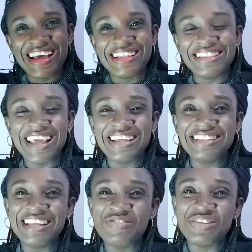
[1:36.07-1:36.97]

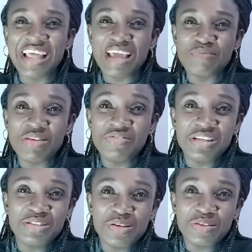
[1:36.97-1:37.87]
Then if you like my
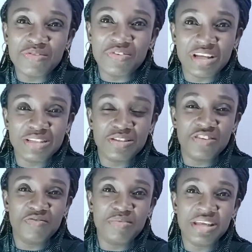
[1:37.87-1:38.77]
video, don't forget to
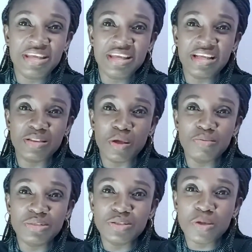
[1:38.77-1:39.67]
give me a
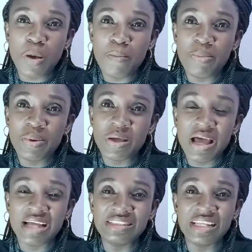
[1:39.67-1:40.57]
thumbs up
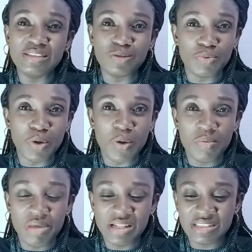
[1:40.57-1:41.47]
and then drop your
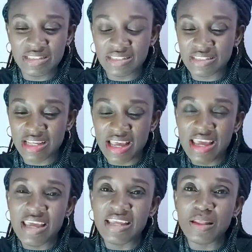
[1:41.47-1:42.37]
comments
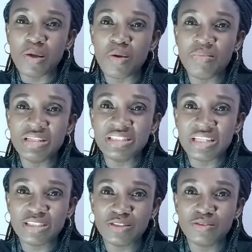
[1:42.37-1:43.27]
in the comment
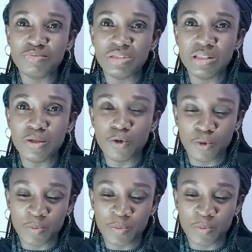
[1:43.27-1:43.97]
section below.